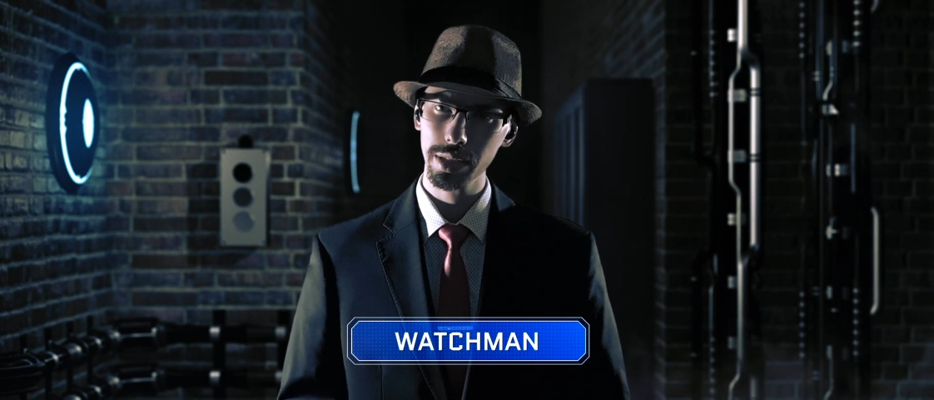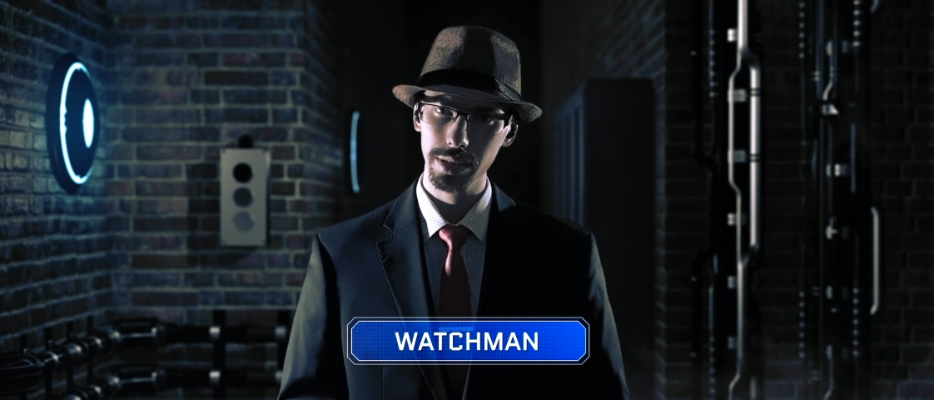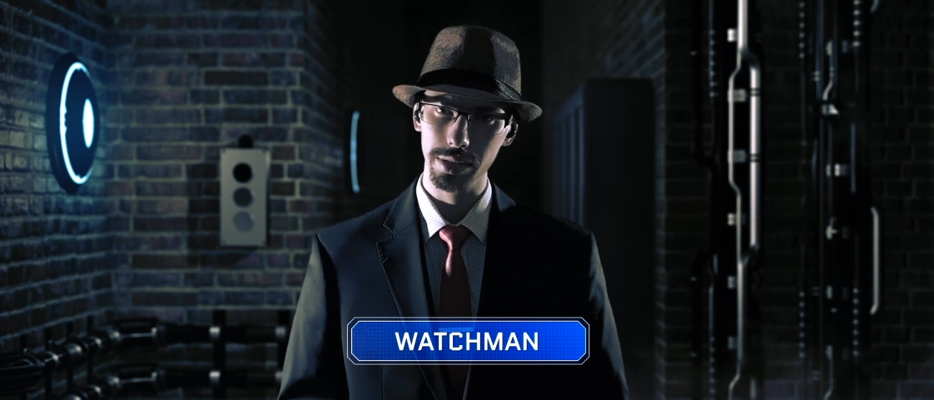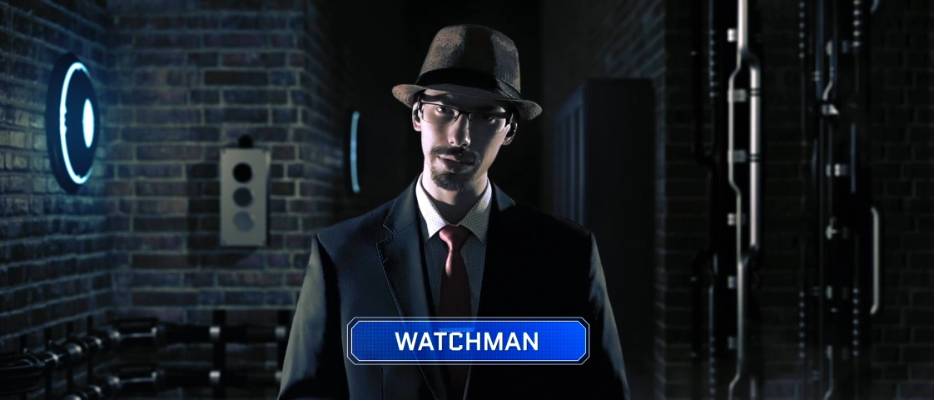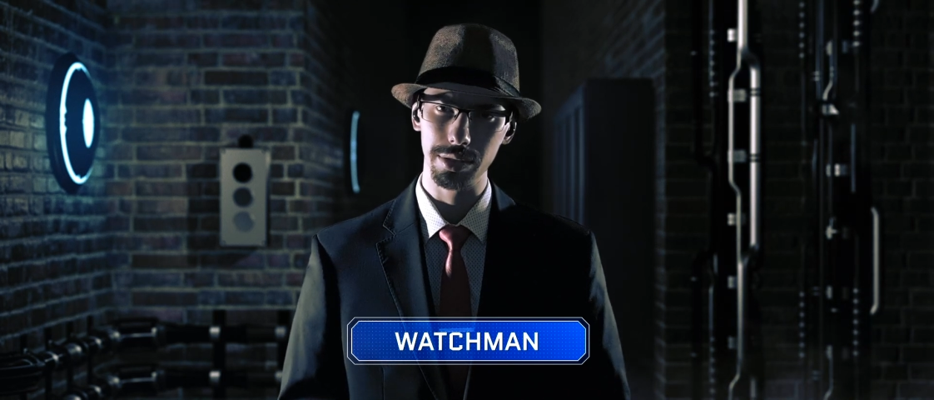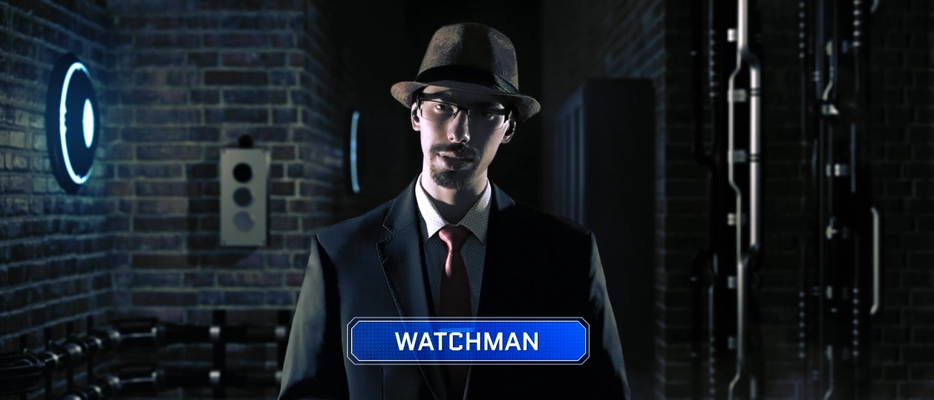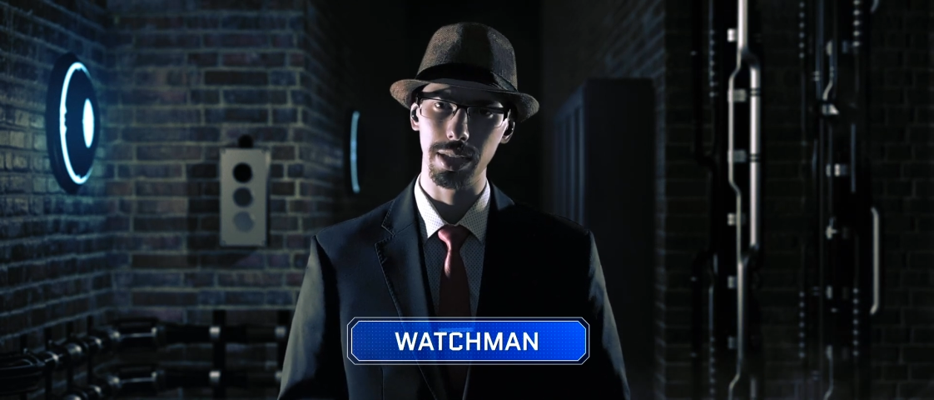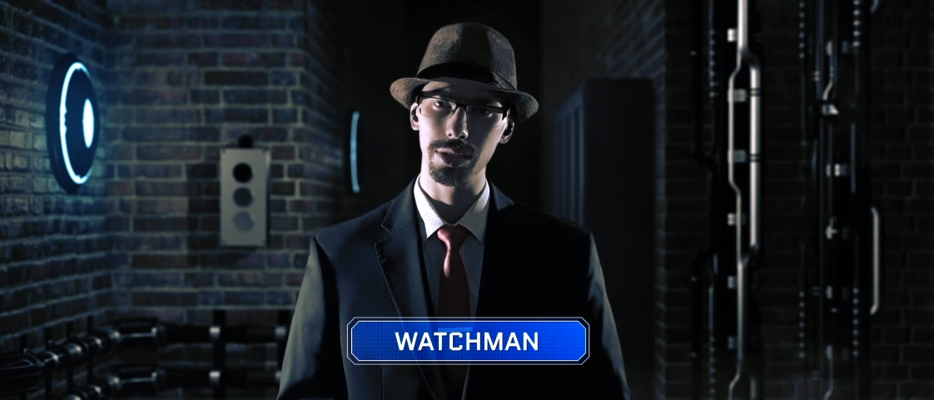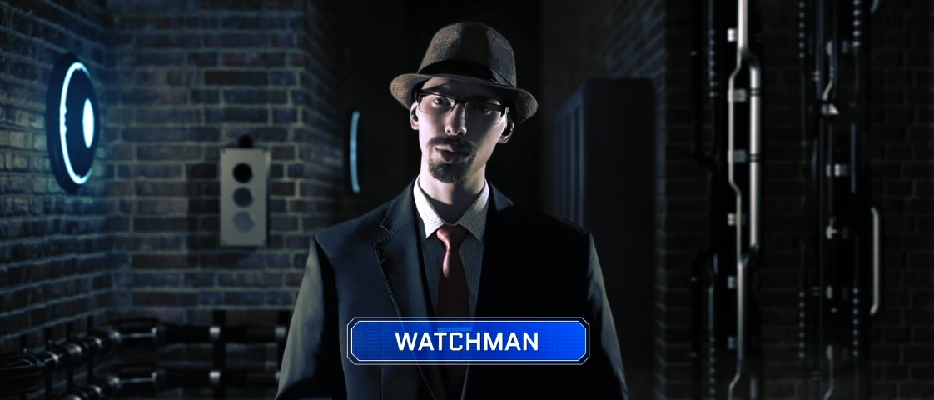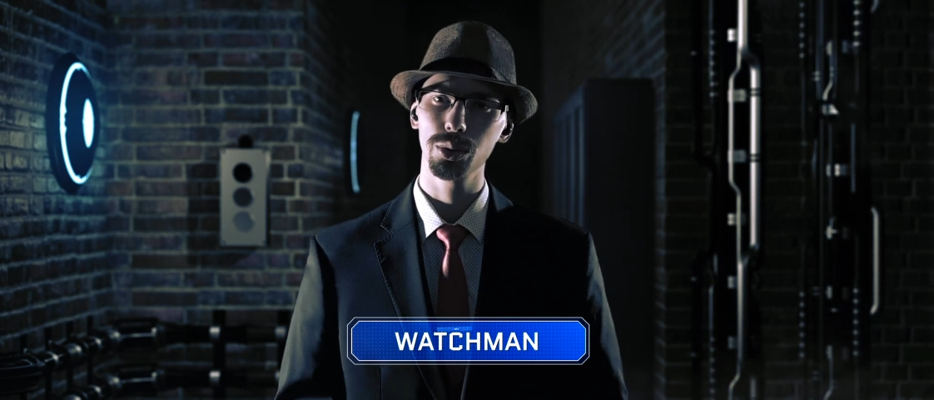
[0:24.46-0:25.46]
incident
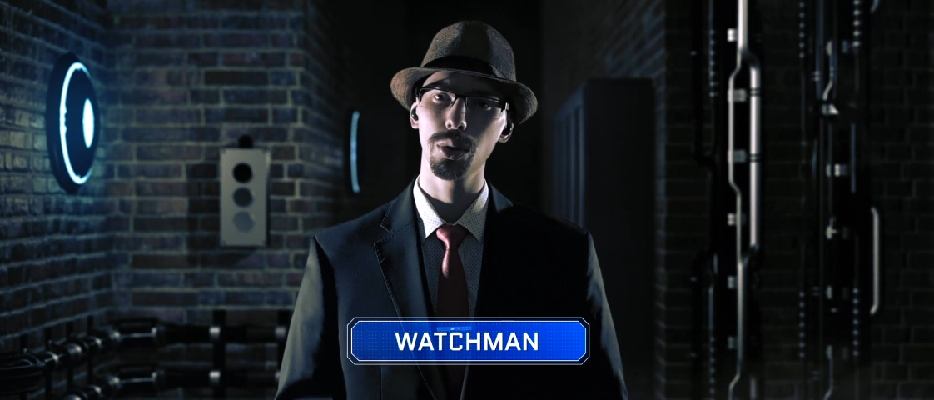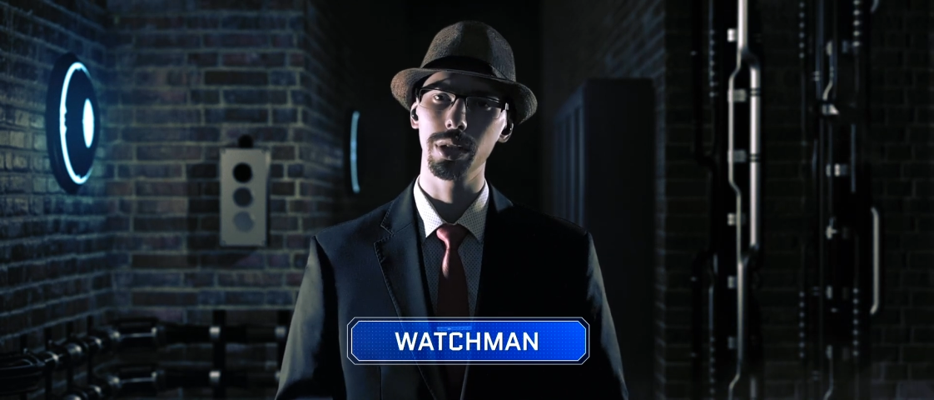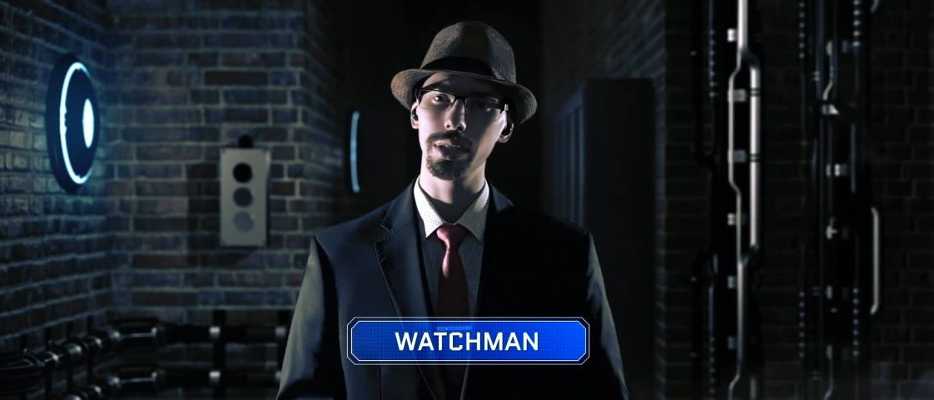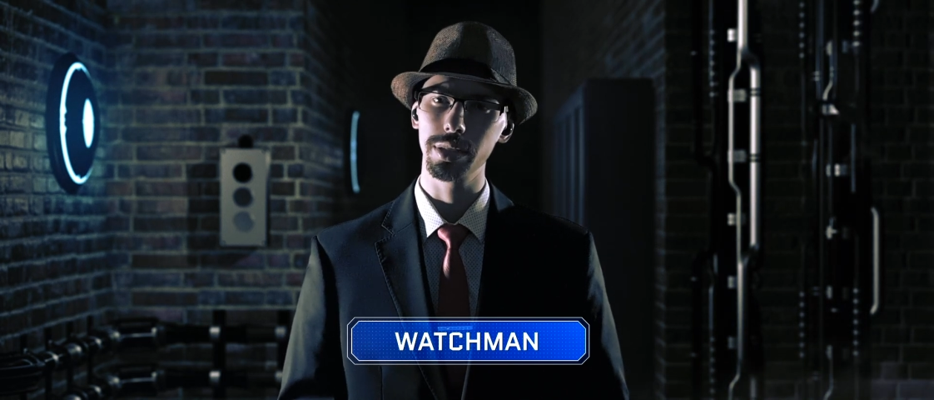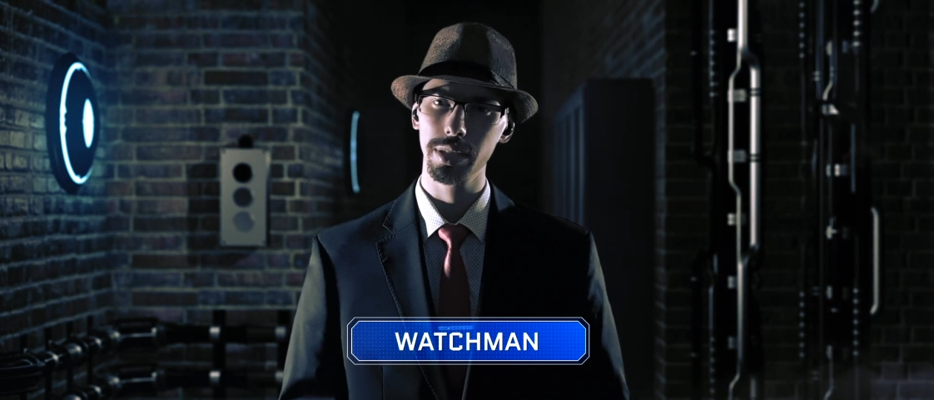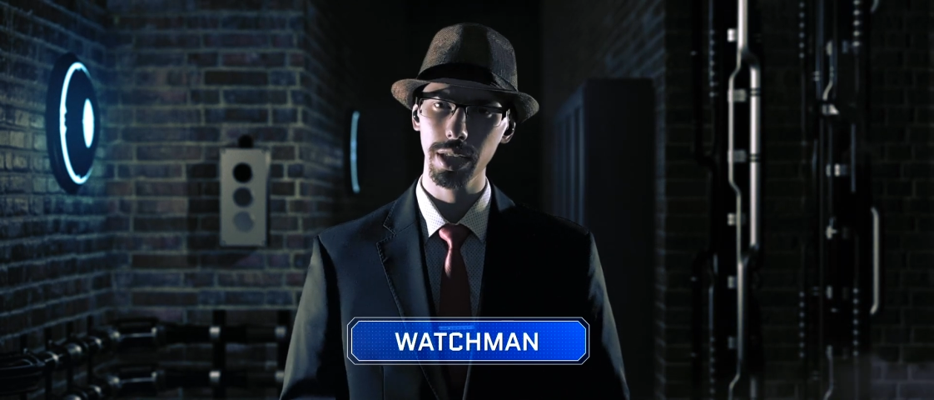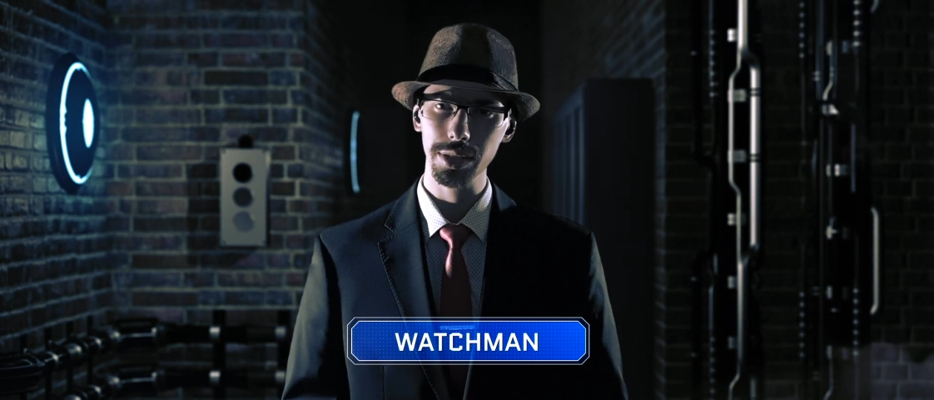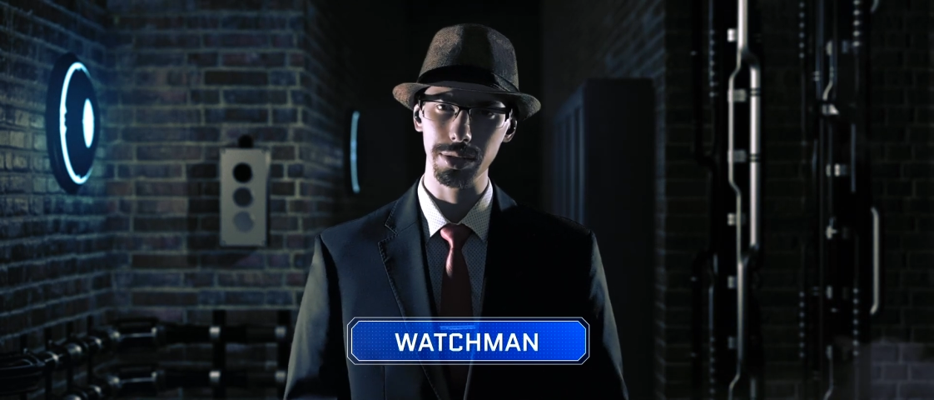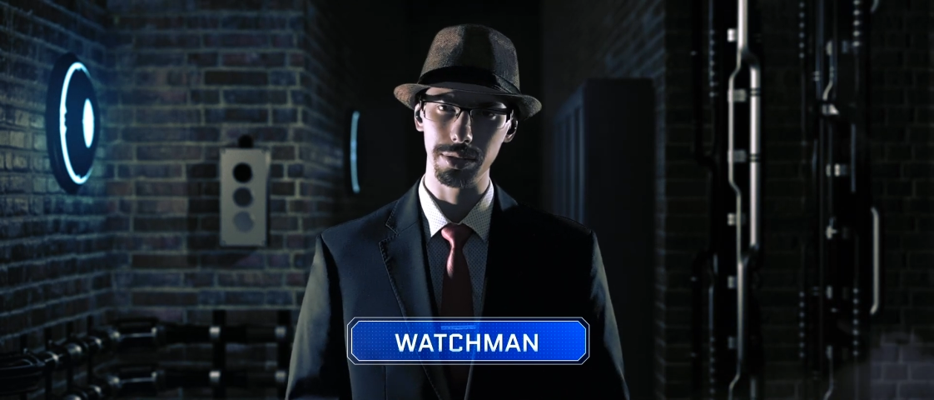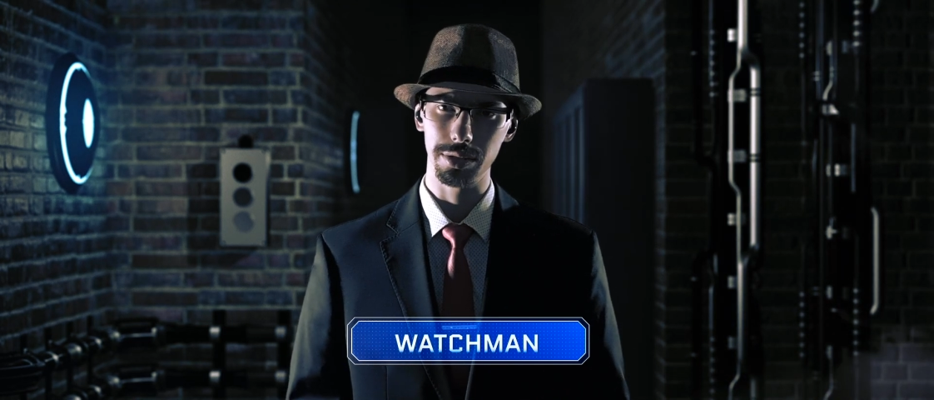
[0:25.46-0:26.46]
has strong
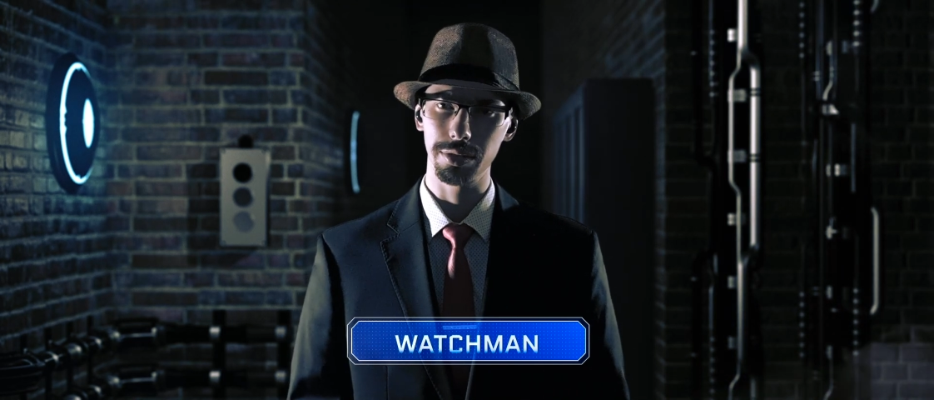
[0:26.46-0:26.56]
indicators